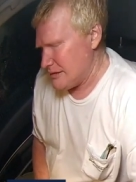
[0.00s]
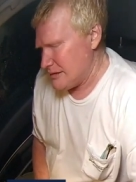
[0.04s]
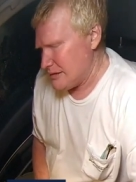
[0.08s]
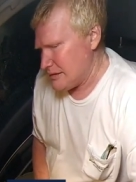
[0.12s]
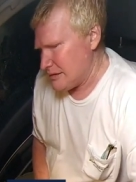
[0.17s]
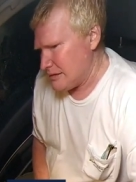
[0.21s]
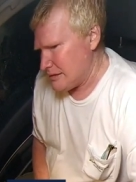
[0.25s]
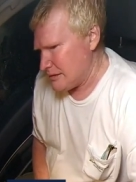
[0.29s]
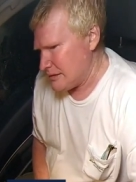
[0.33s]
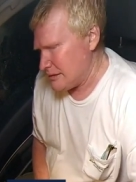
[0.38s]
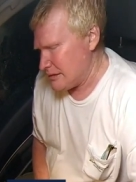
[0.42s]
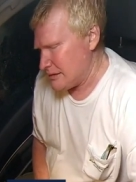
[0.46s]

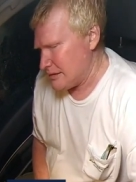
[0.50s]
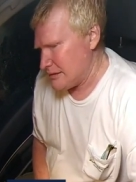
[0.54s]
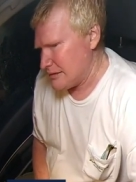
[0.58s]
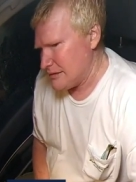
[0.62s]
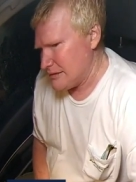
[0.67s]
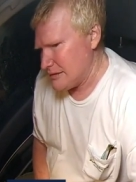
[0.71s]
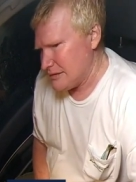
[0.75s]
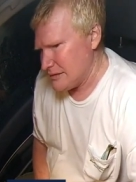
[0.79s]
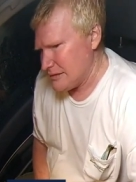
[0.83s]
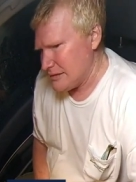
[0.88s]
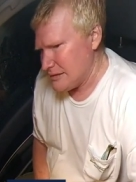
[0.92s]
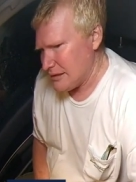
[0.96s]
uh
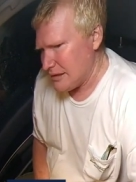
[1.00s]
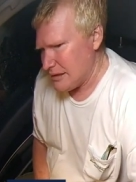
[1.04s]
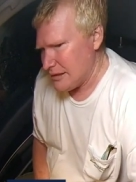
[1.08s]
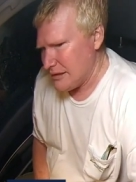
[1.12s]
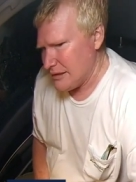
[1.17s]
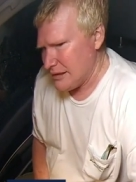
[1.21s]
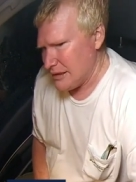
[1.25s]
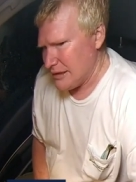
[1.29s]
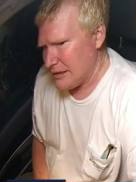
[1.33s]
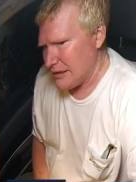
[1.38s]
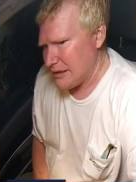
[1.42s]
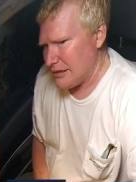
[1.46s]

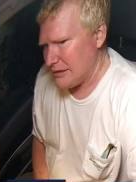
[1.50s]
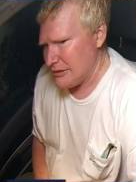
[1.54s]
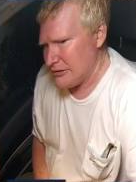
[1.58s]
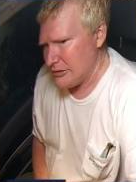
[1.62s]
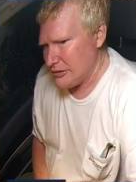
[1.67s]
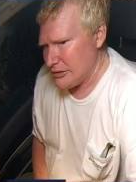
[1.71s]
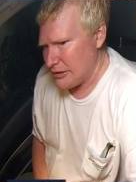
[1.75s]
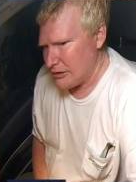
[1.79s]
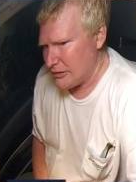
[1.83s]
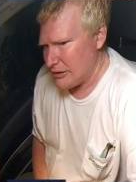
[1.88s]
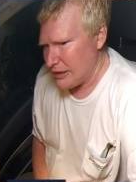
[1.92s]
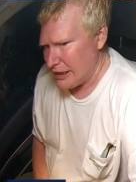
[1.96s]
you
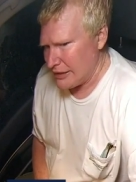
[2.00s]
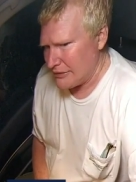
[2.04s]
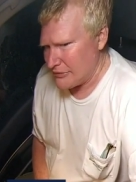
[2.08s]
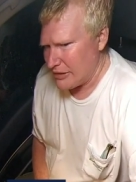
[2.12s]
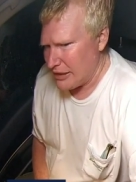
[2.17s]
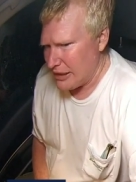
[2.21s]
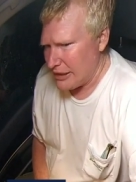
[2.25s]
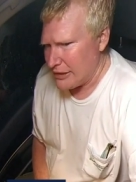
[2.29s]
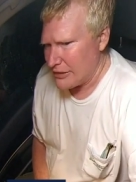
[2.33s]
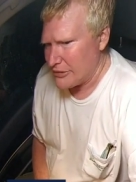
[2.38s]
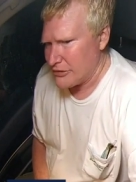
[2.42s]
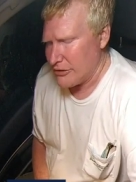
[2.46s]
know, I
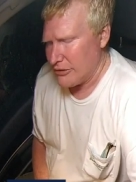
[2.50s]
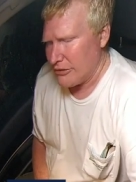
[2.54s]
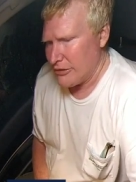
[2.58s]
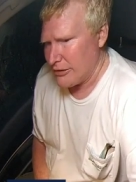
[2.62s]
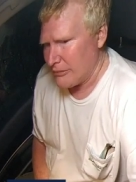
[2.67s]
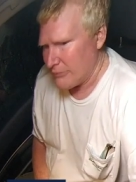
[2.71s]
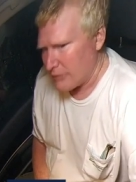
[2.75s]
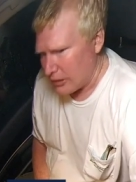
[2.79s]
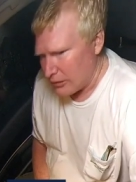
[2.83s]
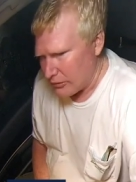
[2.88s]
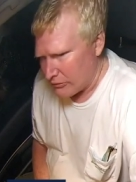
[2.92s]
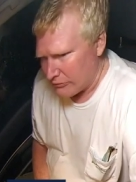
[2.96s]
tried to turn
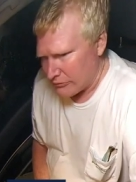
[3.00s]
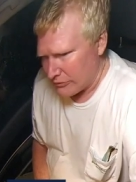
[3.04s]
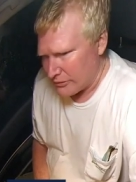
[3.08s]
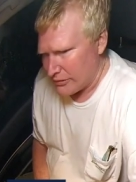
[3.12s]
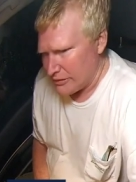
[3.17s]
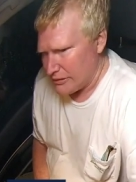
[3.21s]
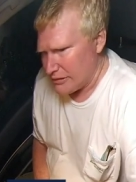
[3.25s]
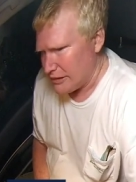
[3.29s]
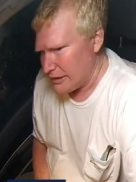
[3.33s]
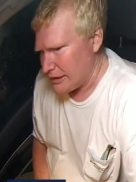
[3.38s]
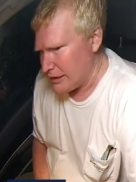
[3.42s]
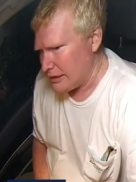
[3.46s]
him over,
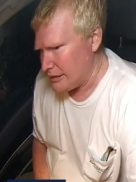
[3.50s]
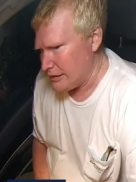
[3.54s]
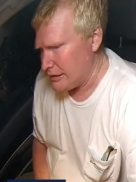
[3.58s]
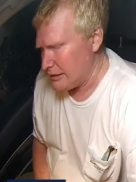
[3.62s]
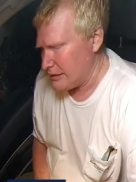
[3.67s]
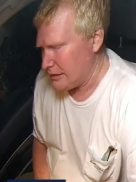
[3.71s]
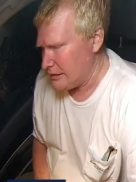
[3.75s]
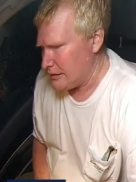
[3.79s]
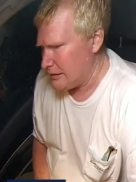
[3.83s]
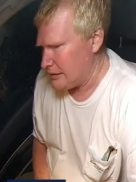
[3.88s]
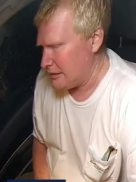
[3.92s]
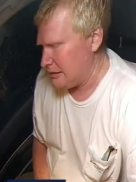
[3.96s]
uh-huh. and
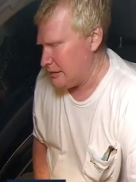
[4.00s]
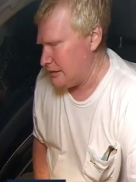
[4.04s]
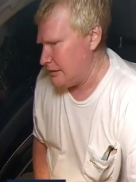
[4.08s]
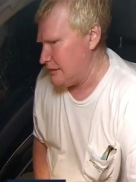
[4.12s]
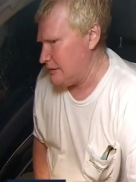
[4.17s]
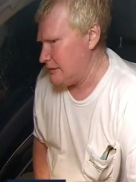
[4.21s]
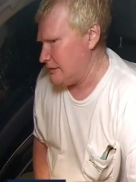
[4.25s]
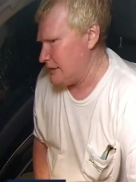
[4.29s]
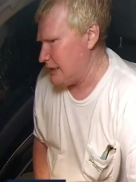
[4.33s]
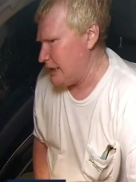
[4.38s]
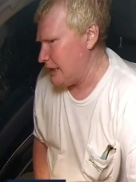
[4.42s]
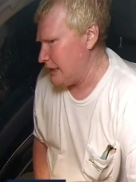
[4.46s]

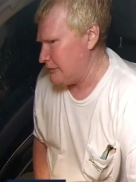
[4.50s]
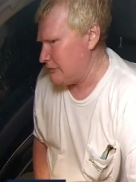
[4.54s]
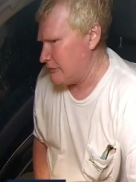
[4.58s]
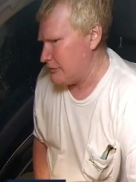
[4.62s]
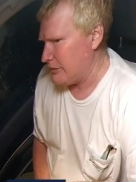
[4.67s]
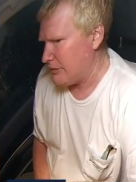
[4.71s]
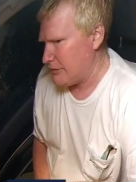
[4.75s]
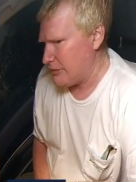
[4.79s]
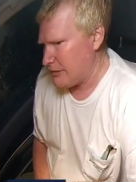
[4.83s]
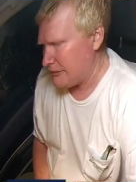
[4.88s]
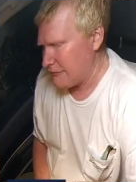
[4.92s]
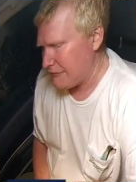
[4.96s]
uh, I don't
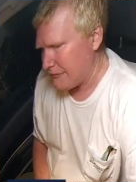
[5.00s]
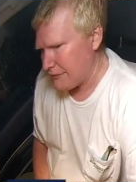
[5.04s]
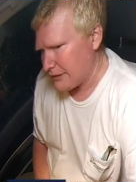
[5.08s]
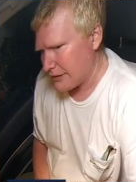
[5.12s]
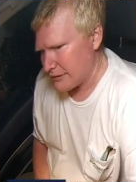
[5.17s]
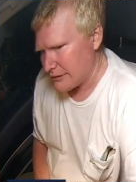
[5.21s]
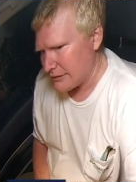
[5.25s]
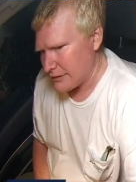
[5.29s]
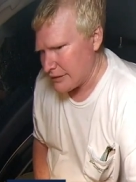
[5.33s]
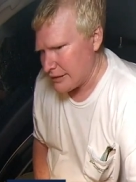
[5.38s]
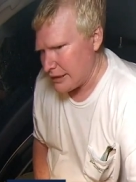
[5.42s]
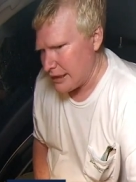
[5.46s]
know. I
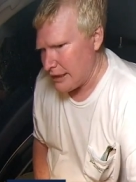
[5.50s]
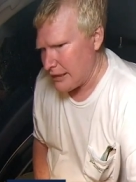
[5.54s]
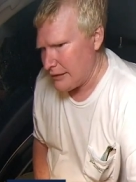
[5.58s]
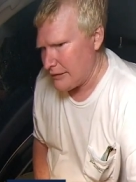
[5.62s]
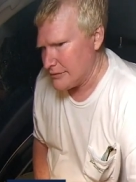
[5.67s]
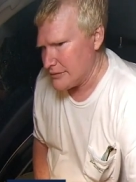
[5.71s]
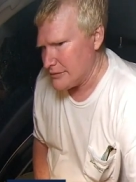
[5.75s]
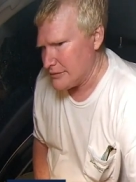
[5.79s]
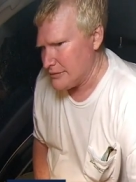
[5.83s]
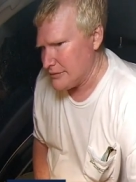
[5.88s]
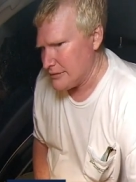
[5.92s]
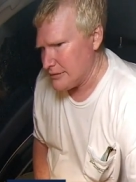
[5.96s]
figured it out.
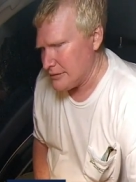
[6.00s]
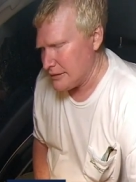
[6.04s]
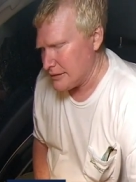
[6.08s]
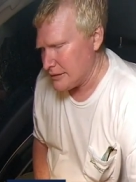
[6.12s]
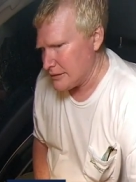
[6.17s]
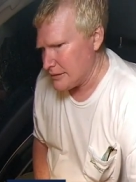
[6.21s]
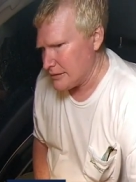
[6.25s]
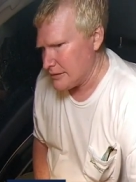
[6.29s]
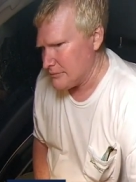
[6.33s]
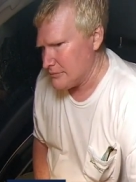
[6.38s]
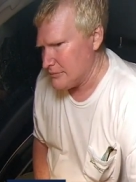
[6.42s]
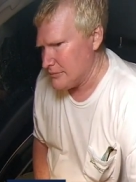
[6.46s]

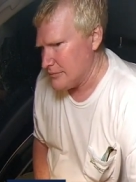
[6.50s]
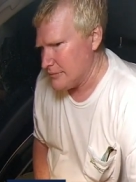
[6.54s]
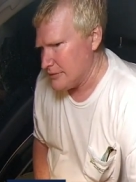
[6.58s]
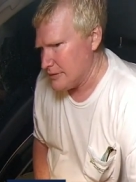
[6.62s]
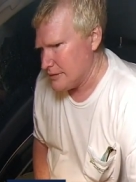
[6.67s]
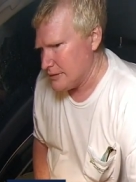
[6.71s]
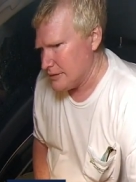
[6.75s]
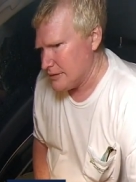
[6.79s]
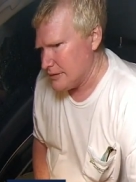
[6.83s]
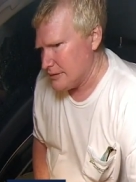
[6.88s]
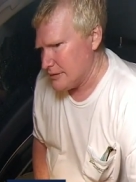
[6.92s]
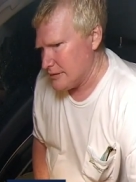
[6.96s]
Um,
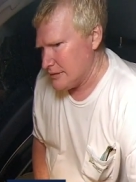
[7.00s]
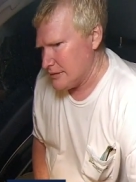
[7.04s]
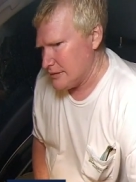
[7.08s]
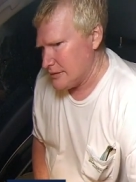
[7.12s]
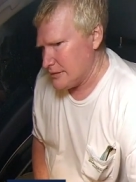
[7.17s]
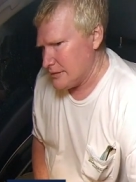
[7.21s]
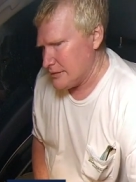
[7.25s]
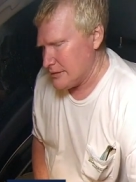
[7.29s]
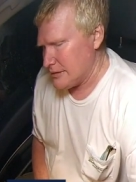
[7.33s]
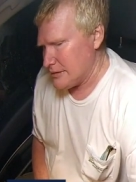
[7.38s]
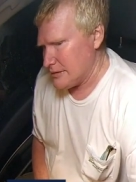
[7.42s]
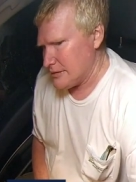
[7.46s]

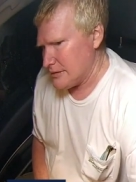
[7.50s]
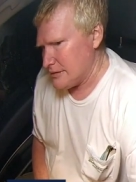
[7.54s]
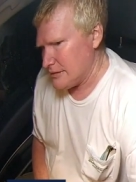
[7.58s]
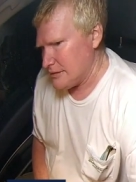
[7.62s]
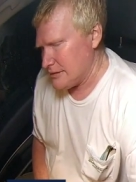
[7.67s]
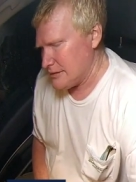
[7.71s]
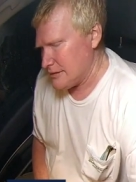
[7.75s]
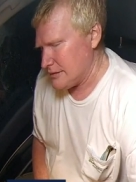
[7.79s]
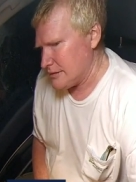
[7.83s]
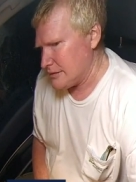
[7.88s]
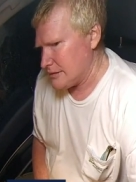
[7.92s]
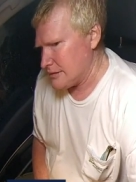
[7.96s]

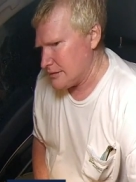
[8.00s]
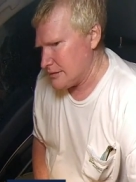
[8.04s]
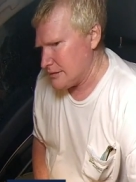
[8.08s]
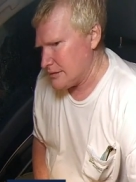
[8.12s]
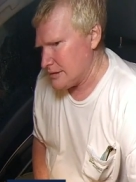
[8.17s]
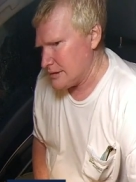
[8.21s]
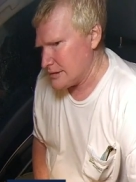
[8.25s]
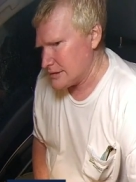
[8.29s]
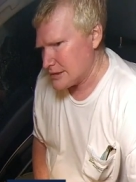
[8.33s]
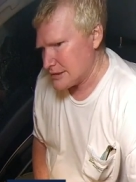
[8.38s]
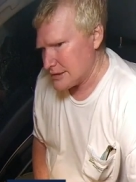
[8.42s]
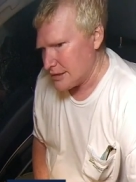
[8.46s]
uh,
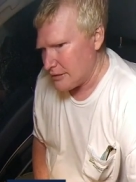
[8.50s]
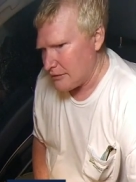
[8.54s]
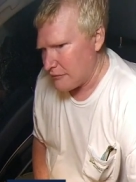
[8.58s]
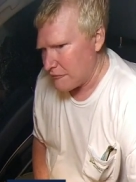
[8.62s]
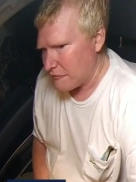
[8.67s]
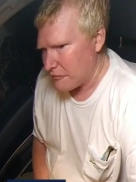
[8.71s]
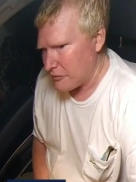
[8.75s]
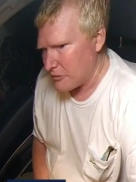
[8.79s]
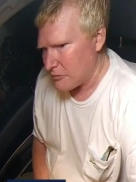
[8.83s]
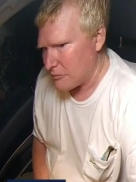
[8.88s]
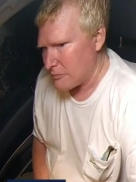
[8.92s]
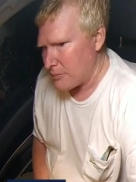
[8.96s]
his cell
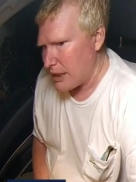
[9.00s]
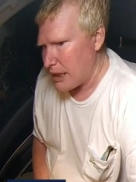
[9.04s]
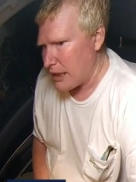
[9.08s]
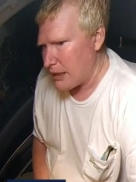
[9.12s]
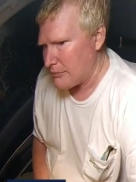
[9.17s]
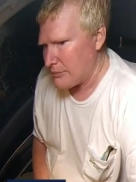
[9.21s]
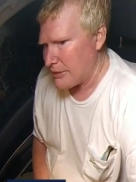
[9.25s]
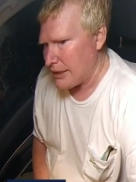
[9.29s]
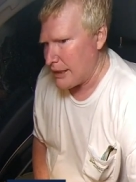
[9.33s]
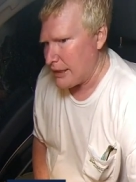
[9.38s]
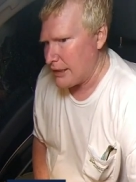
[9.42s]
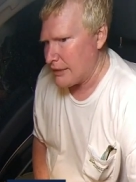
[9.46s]
phone
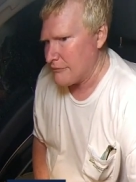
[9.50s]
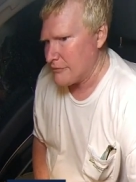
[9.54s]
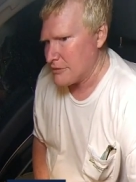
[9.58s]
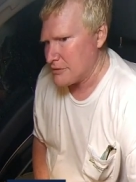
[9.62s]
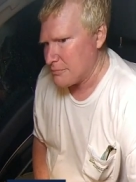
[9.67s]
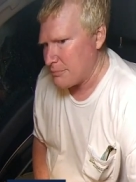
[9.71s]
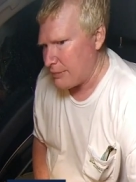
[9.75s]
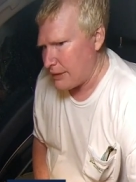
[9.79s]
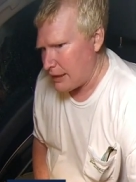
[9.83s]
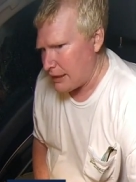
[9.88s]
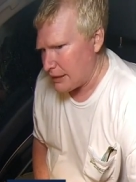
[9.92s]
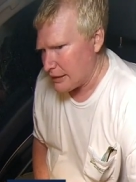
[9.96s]
popped out of his
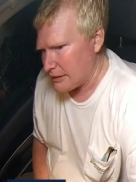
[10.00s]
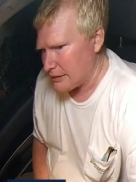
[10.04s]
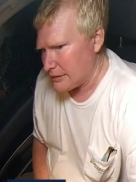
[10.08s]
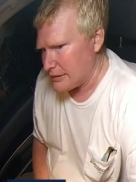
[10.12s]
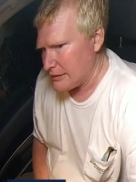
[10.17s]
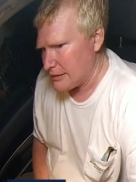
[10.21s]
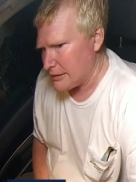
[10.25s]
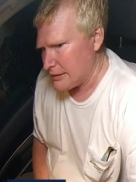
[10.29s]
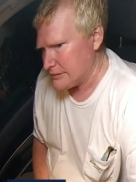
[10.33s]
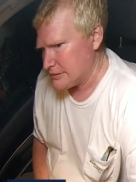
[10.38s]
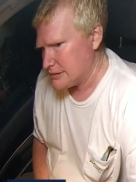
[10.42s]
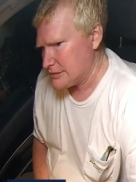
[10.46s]
pocket.
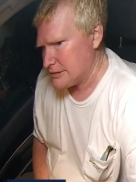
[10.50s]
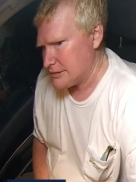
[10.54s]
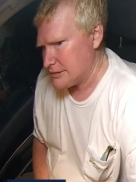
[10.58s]
I